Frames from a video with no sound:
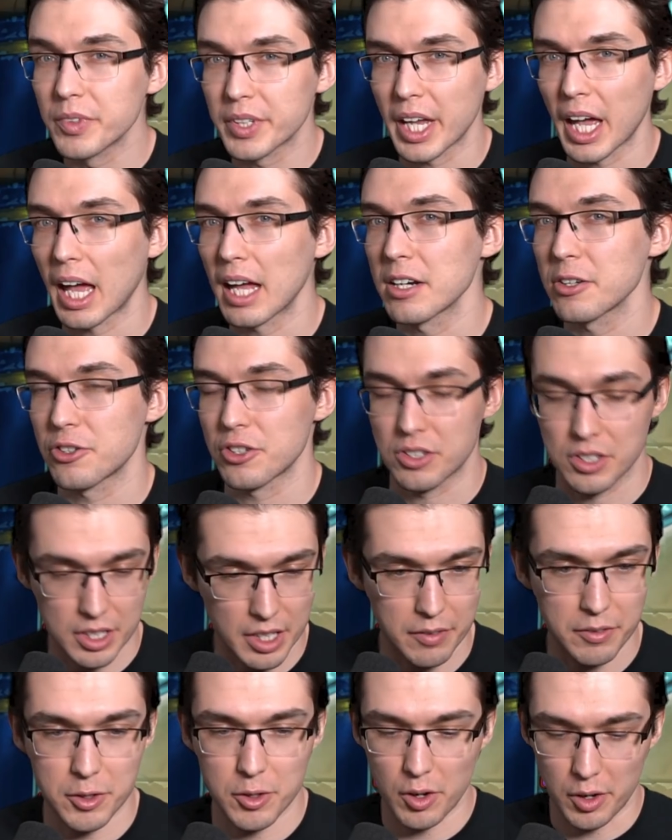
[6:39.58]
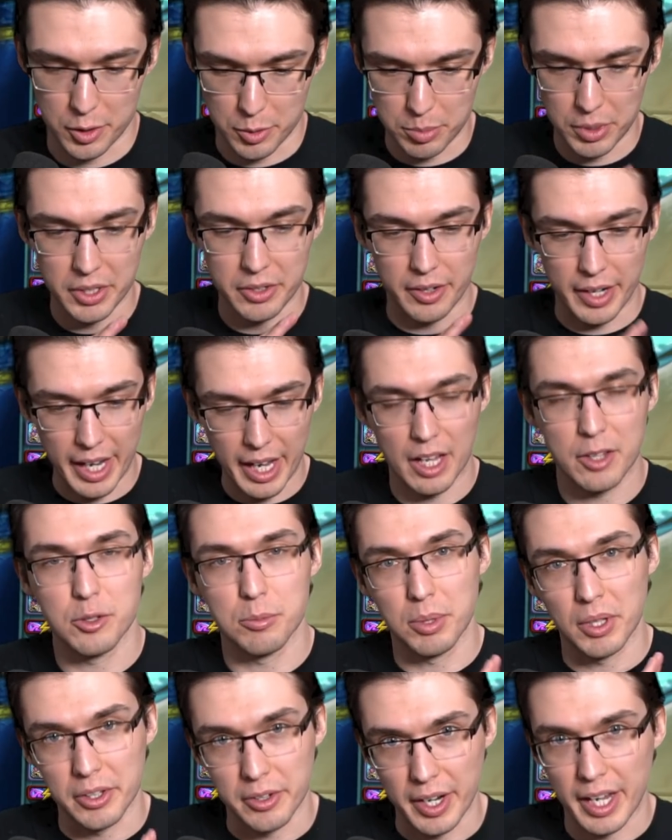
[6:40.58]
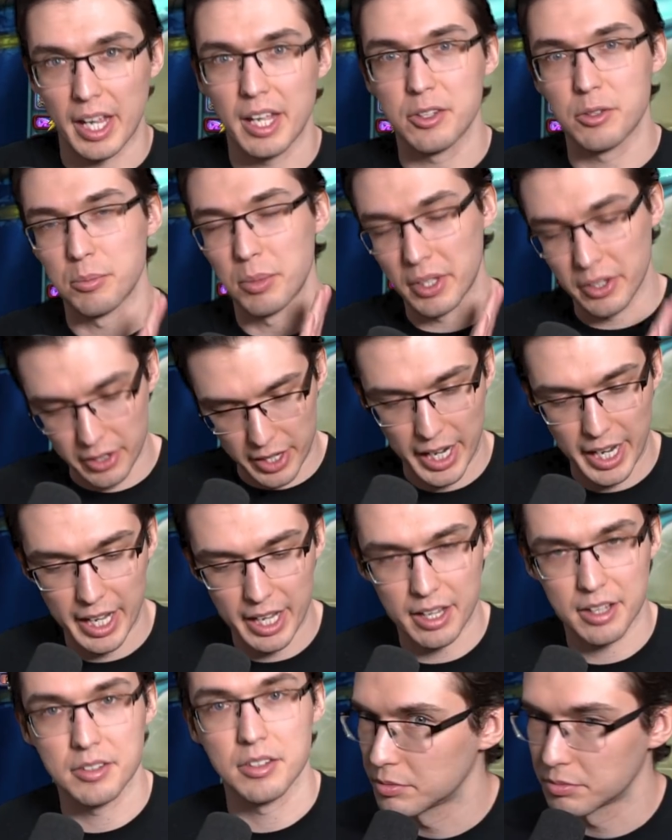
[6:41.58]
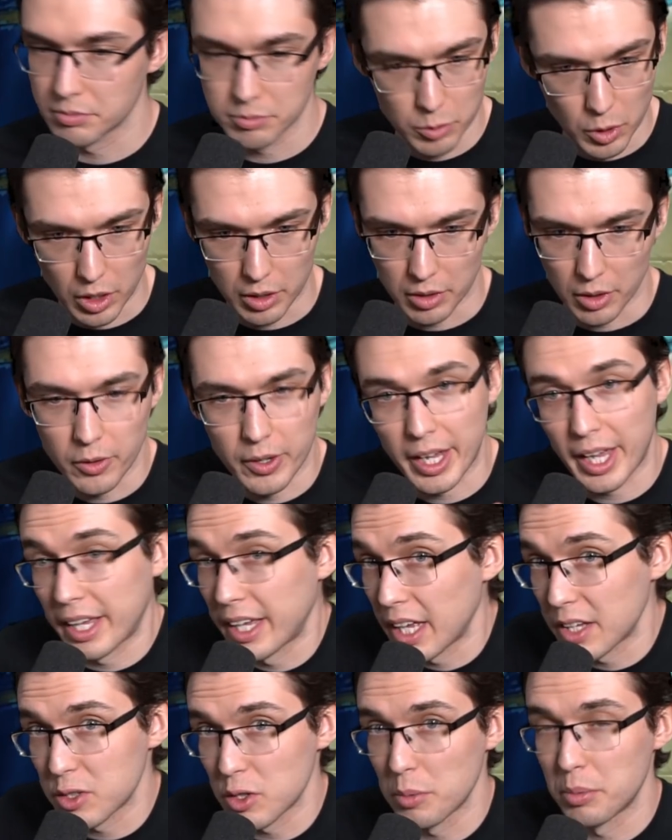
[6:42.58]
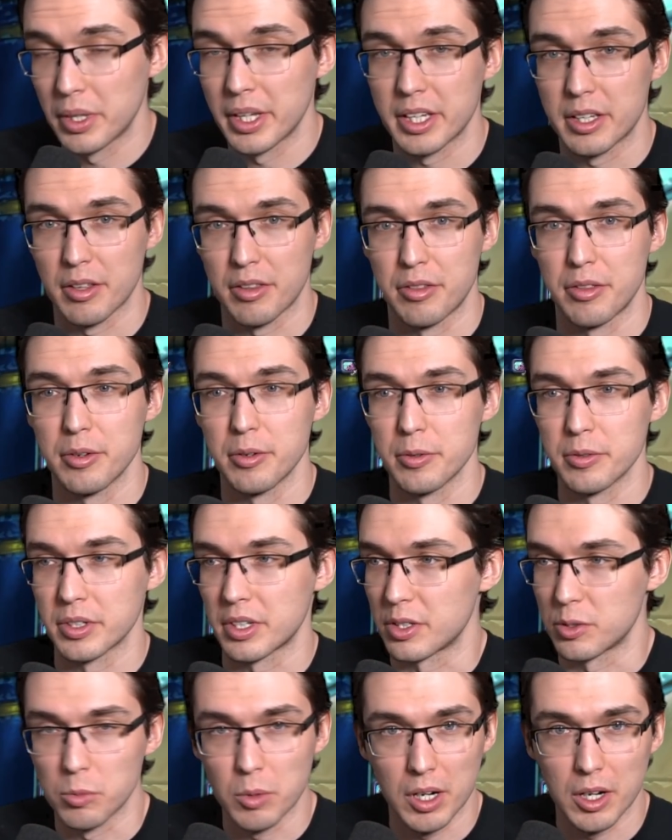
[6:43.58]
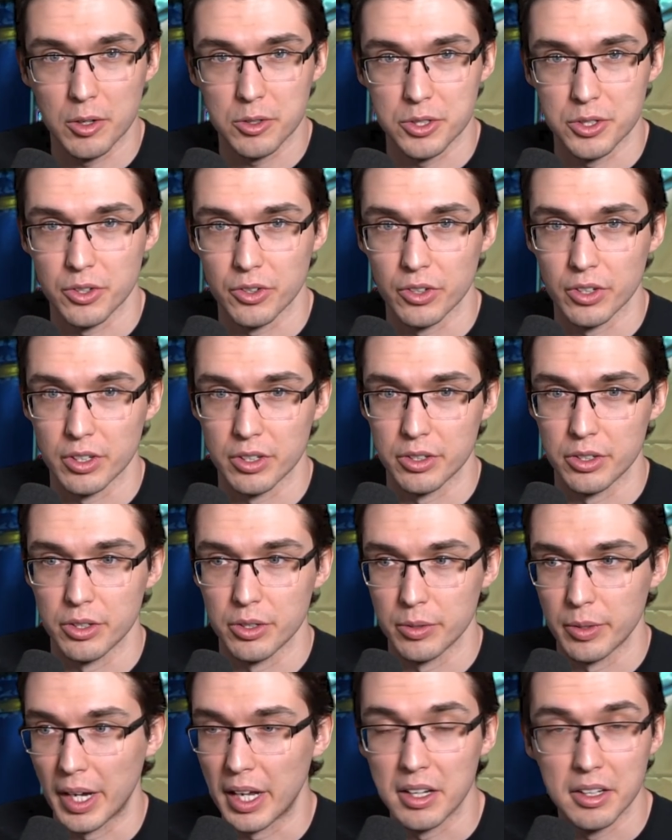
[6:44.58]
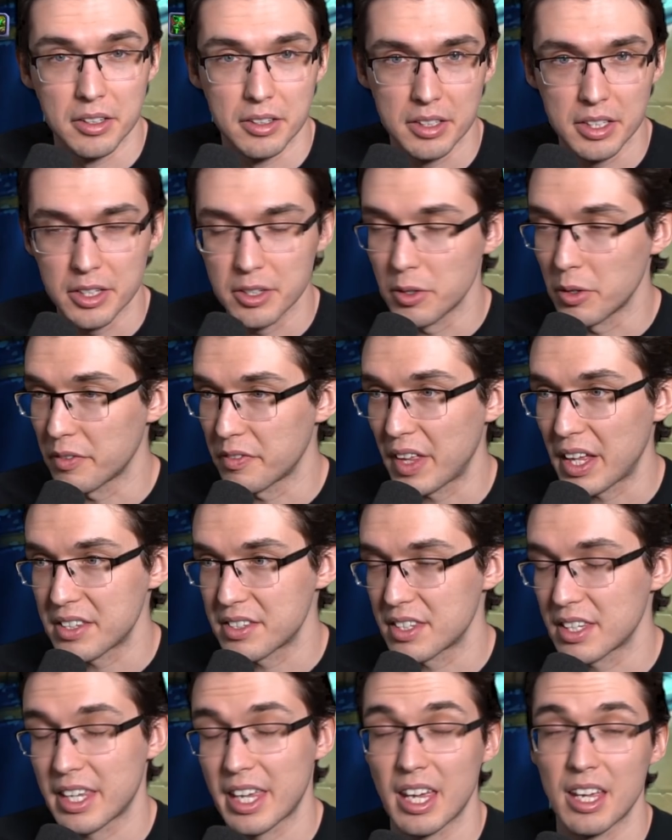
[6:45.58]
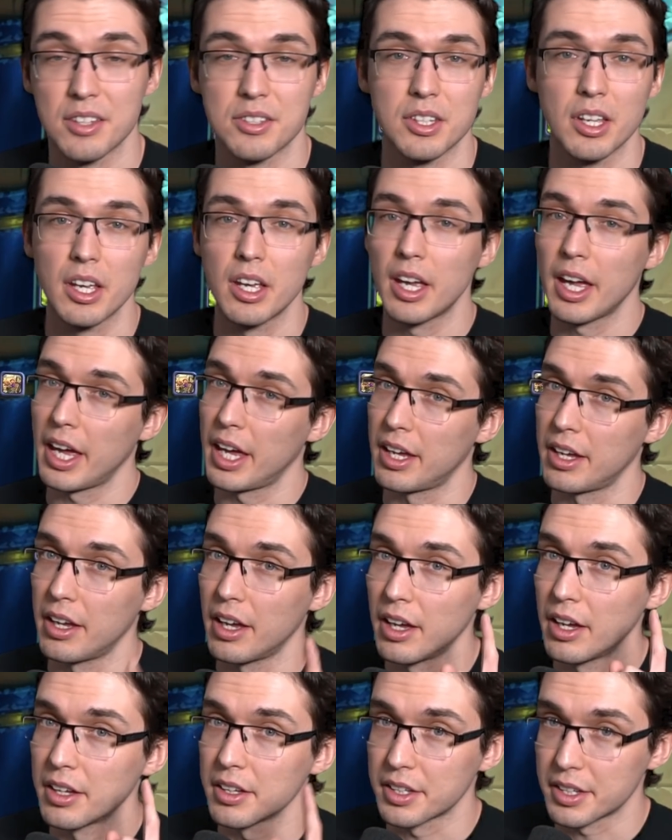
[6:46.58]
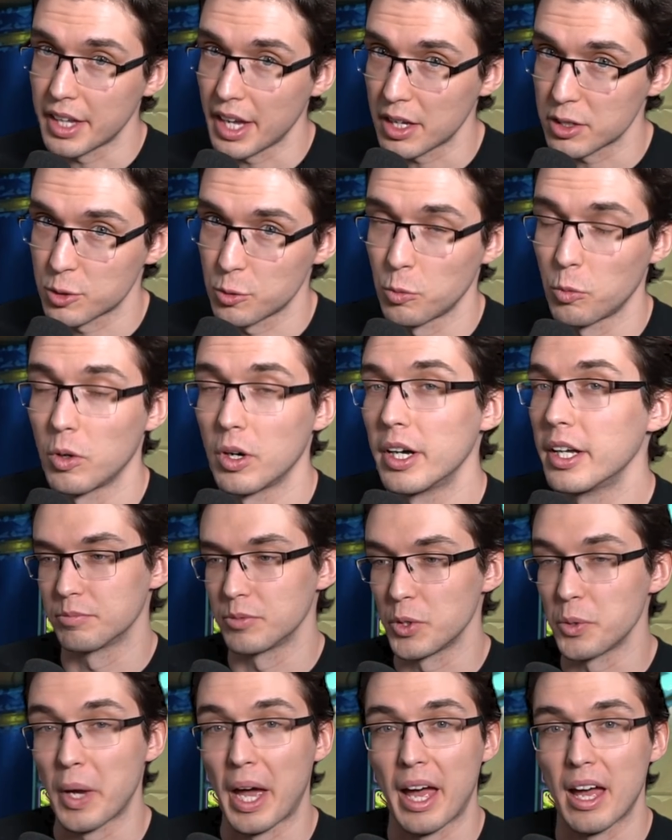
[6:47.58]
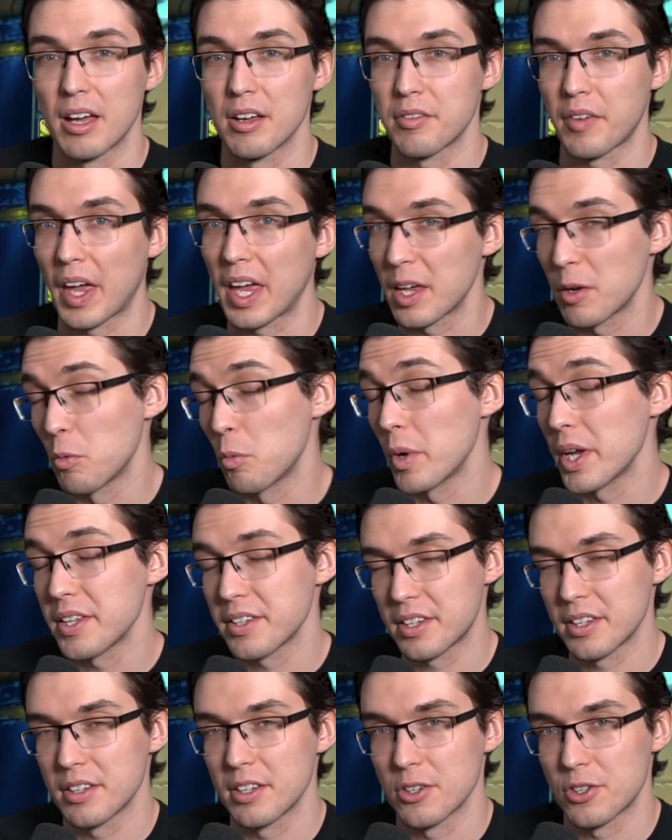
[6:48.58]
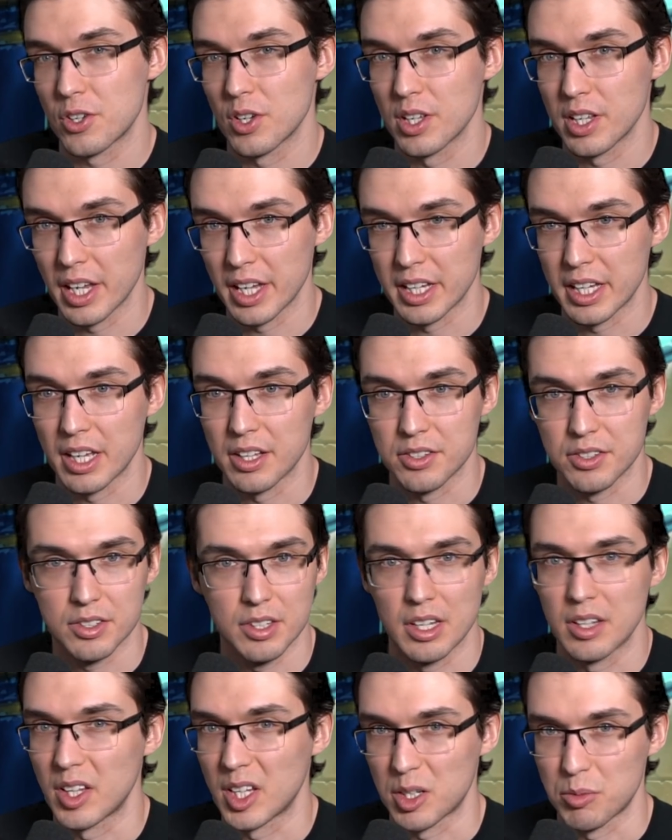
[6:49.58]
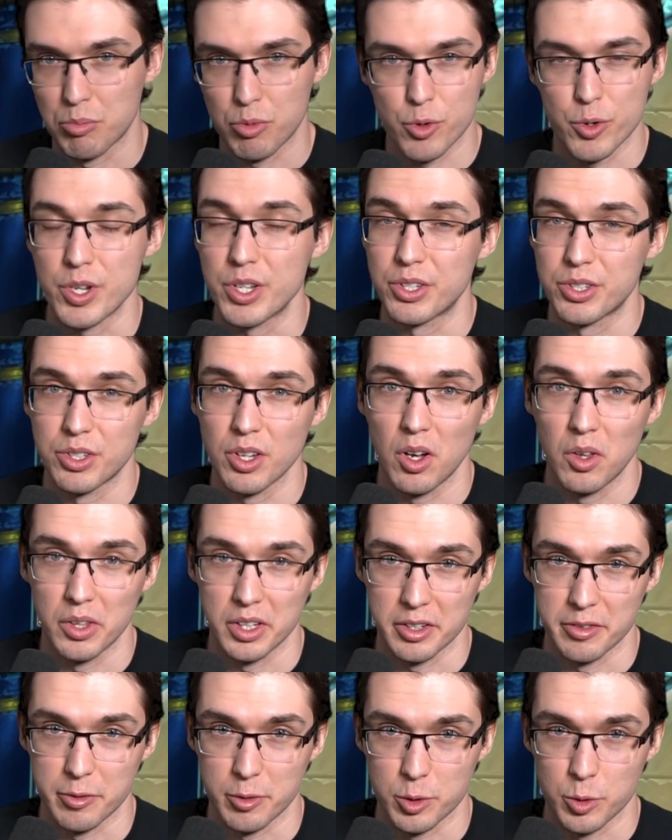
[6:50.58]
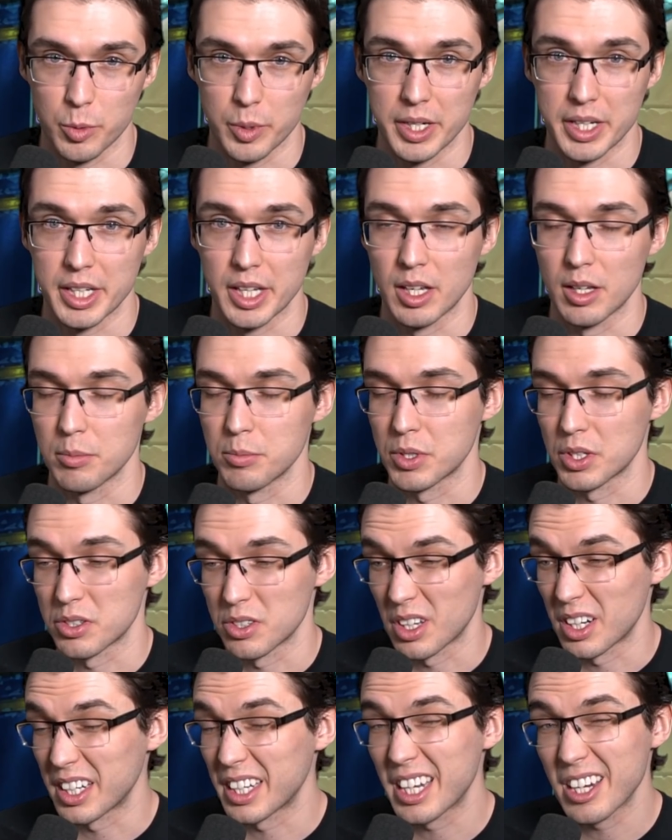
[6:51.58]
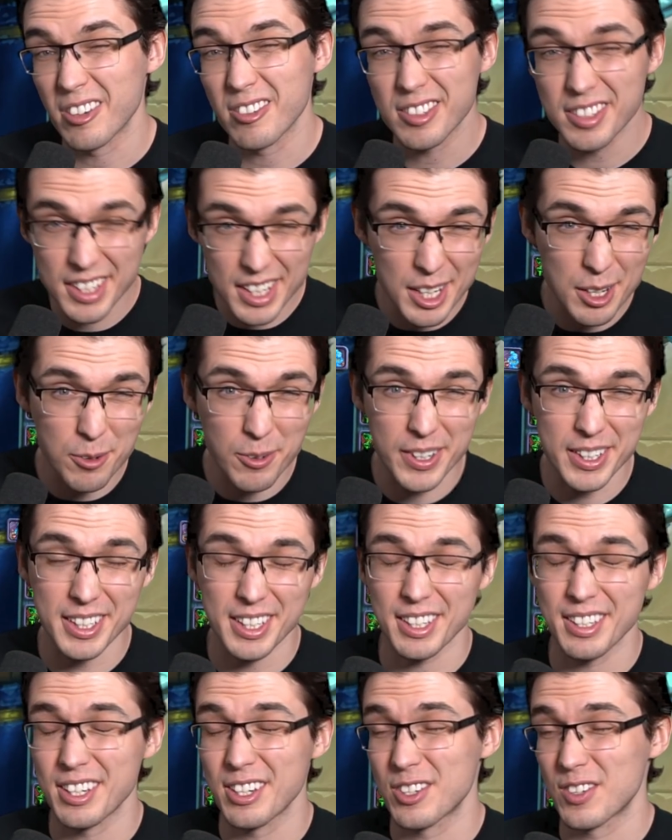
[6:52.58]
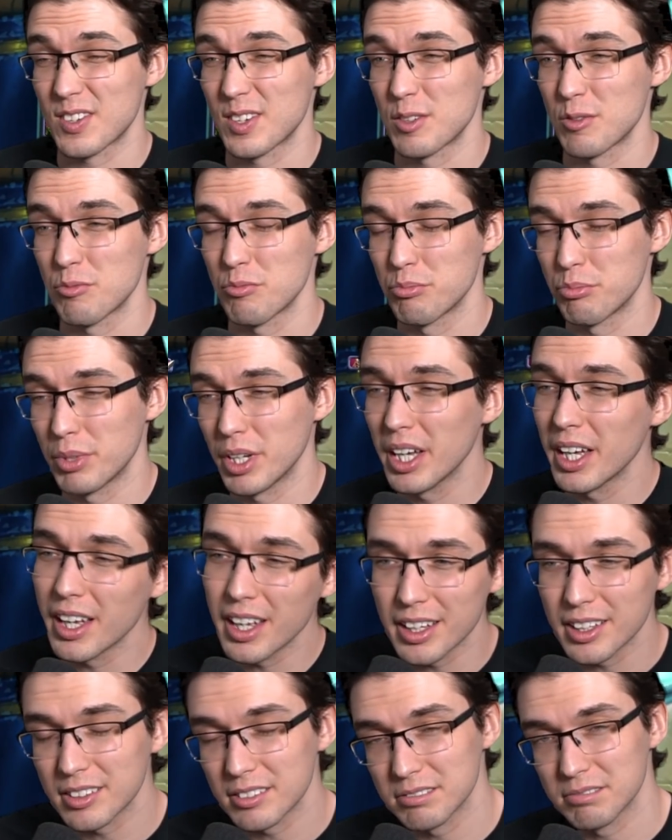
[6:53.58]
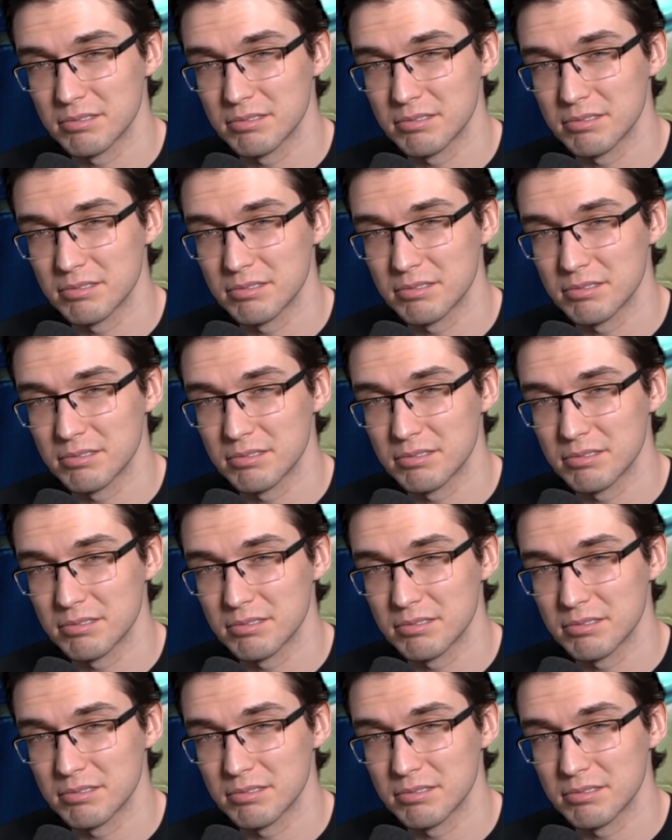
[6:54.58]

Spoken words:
Kind of just give it your all. You play your hand, you play your hand, you play your hand. Well, okay, I guess I'll play Cthulhu, because what else are you going to do? And, you know, if that's the case, hey, guess what? You have a win condition against, say, like, pre-stalling for 20 games. It's not a guarantee win condition, but